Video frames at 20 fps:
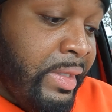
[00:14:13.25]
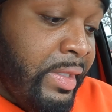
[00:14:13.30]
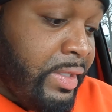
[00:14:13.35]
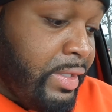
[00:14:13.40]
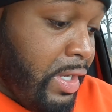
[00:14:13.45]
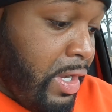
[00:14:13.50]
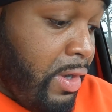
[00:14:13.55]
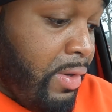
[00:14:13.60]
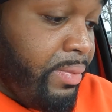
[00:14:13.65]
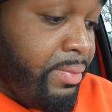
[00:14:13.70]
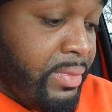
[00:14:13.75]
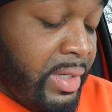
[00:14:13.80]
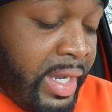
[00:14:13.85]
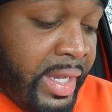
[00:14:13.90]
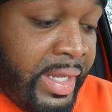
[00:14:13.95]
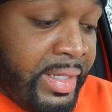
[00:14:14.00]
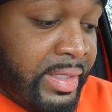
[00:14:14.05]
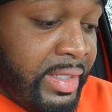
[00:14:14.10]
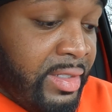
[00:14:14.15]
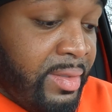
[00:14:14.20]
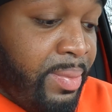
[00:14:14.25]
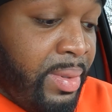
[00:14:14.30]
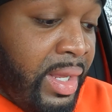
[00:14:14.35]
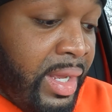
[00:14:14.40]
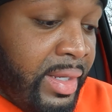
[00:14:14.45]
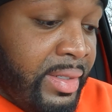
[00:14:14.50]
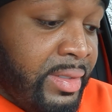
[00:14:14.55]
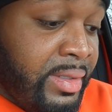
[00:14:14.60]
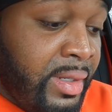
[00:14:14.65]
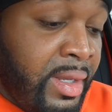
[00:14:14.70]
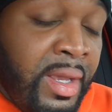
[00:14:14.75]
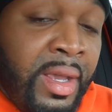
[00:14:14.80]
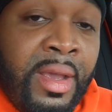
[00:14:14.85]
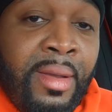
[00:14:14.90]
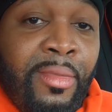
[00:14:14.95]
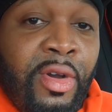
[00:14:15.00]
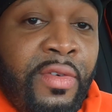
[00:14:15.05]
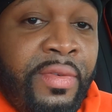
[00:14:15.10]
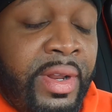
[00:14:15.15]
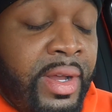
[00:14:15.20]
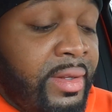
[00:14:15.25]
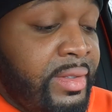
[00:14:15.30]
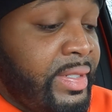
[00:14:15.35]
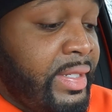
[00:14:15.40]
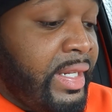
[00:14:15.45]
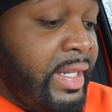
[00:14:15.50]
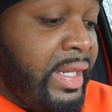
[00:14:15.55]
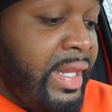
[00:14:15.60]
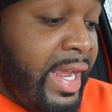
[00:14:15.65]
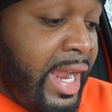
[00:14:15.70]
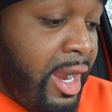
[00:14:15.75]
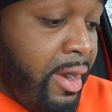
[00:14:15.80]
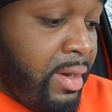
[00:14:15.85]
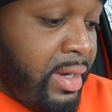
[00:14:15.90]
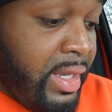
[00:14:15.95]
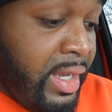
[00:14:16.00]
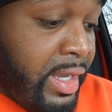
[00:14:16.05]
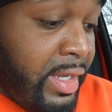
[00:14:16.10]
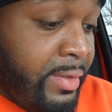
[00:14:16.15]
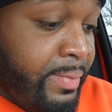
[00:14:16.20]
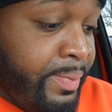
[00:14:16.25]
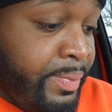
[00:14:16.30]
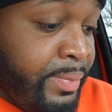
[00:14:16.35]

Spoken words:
So I guess that's plus. Moving on to the Lariat.